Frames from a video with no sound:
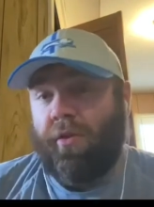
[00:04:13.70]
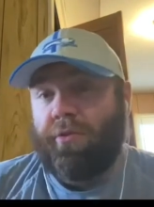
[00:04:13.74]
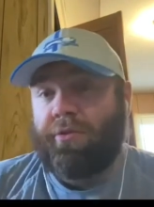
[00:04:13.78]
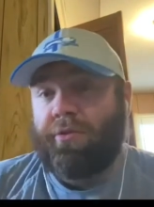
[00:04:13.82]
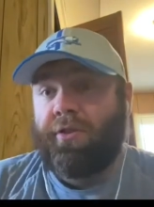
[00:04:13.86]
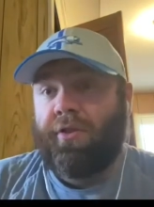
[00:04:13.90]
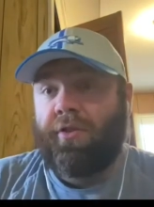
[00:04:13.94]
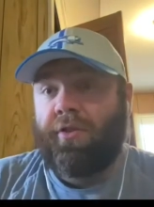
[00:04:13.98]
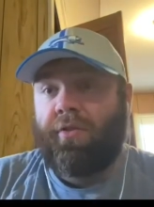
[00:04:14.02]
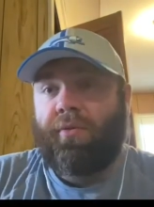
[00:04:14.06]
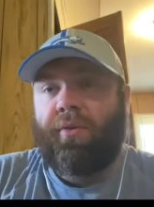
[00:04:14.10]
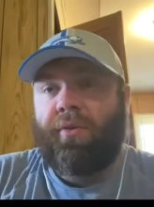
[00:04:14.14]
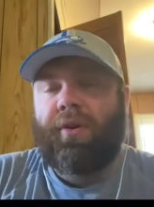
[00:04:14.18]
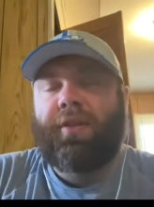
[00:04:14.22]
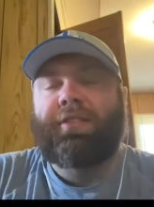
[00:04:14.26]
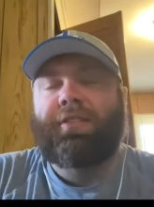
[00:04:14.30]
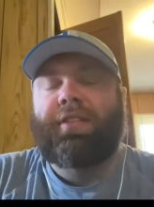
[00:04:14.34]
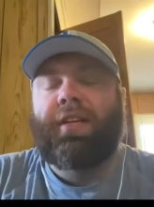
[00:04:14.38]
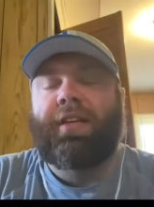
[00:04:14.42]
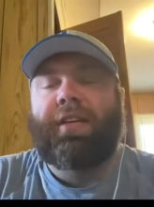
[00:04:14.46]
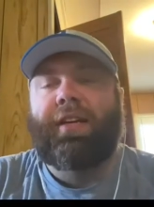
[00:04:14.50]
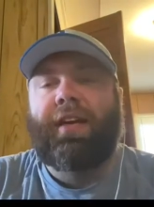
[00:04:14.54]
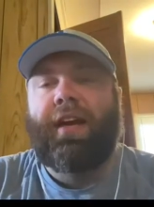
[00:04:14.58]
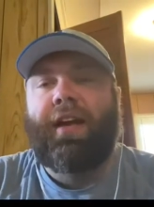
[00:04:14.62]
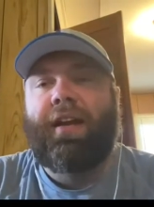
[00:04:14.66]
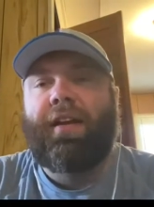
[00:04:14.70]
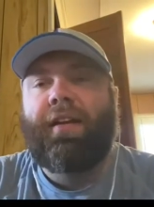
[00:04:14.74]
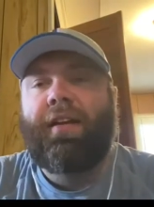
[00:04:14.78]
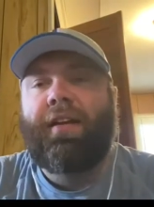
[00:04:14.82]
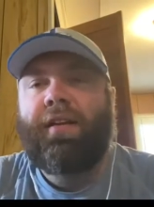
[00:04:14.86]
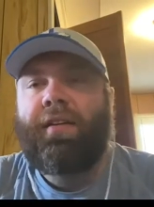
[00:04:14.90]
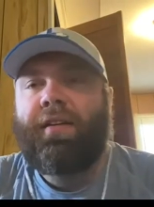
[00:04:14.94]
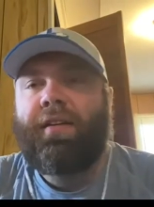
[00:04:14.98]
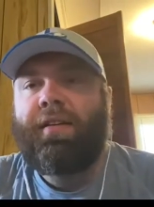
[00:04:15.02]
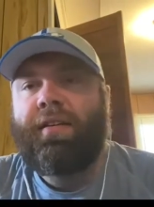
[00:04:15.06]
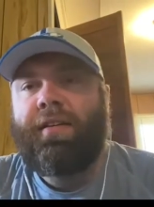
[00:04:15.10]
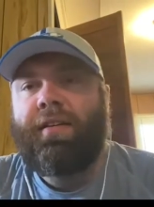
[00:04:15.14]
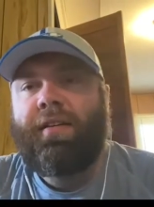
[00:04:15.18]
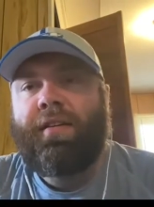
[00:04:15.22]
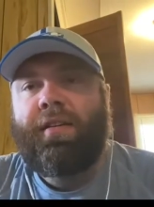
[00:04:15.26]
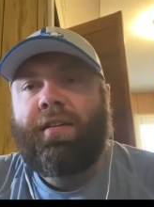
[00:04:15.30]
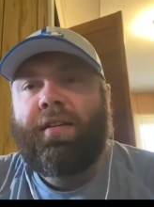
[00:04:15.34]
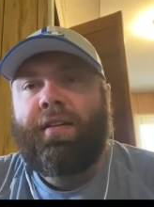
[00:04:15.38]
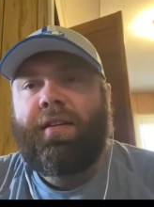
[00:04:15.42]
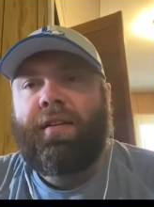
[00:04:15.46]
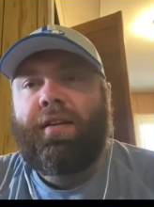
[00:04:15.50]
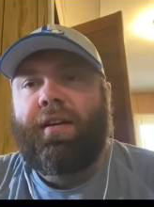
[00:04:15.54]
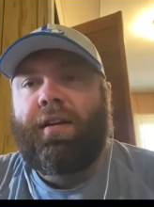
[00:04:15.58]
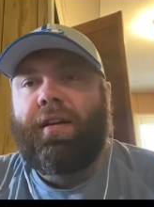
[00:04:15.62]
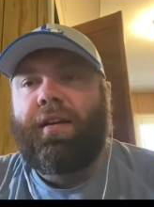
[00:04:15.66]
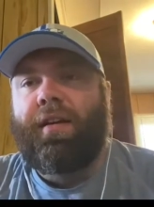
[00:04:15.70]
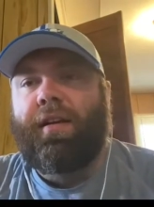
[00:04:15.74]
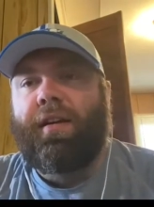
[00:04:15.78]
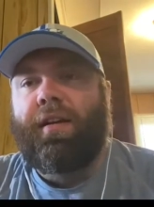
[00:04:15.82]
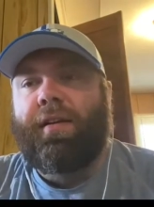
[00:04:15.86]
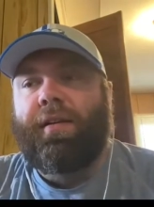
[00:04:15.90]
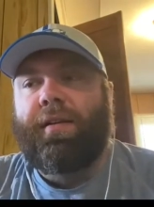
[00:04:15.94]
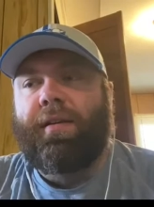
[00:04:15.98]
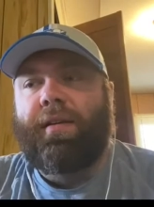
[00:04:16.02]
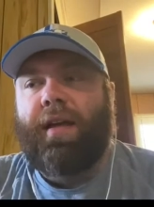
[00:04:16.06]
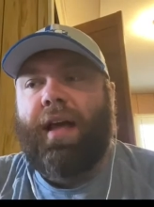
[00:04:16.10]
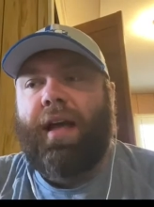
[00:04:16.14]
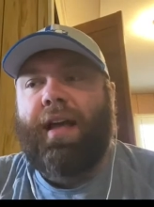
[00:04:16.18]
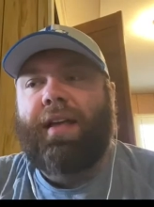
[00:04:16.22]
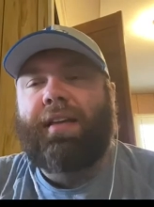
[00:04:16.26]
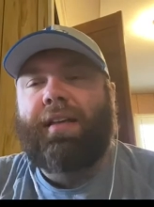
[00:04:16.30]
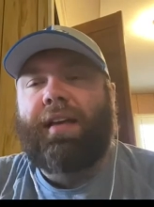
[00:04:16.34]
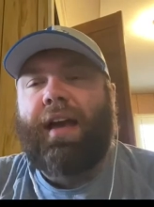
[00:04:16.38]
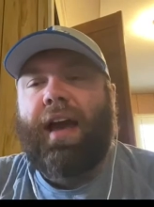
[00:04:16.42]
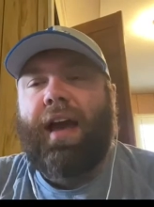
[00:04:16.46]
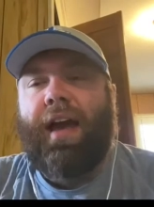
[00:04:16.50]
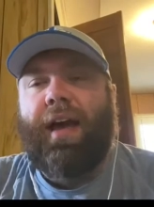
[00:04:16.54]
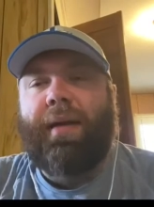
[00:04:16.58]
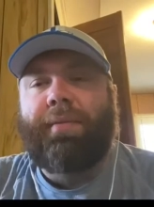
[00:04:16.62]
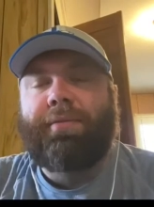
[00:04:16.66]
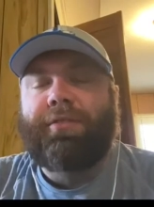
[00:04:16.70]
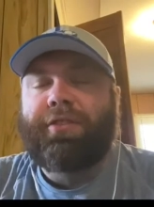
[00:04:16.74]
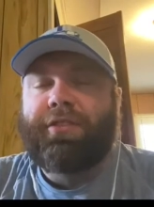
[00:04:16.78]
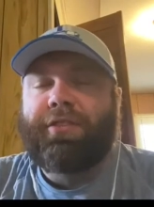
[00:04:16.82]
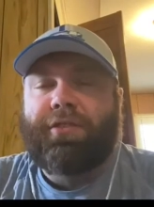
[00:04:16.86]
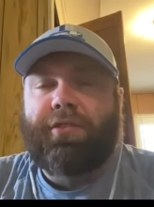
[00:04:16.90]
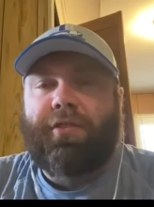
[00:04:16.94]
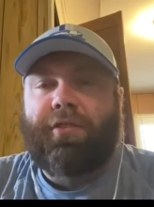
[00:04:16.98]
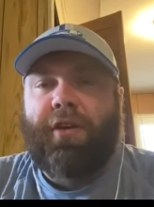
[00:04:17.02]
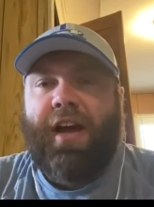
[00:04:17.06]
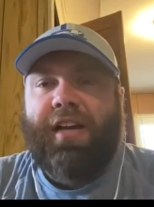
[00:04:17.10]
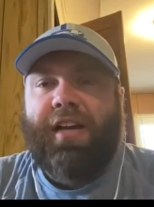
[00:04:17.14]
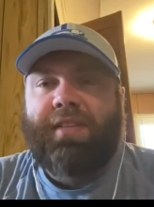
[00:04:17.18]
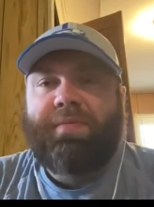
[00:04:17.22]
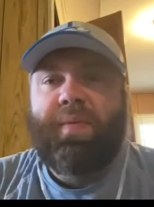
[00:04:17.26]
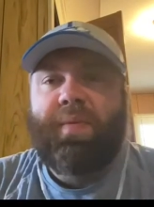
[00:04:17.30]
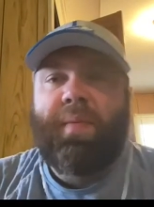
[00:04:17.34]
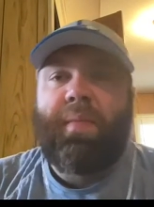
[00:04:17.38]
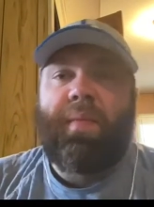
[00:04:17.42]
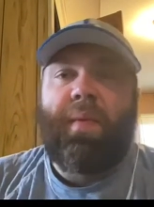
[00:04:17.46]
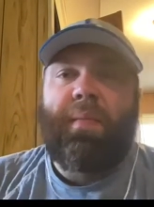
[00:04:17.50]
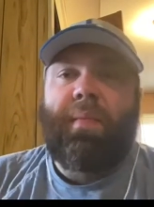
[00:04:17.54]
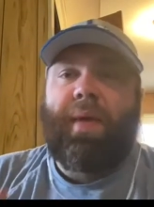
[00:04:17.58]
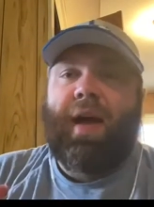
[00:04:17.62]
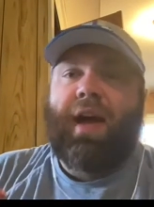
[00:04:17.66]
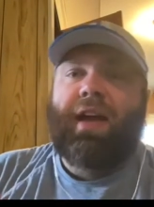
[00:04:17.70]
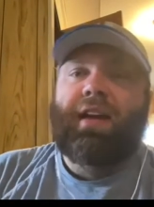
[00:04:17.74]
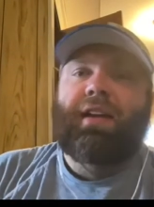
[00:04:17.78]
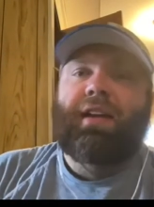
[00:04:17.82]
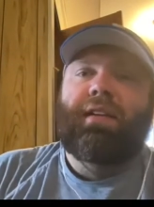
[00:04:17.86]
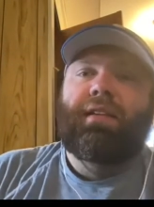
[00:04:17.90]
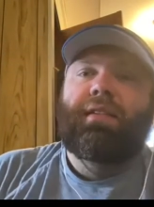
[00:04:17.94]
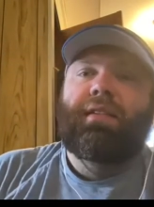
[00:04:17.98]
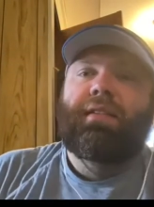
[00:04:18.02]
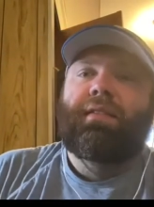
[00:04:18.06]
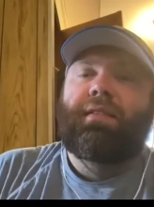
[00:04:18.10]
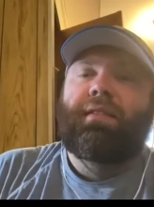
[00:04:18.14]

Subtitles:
to the worst. Again, I'm just grasping my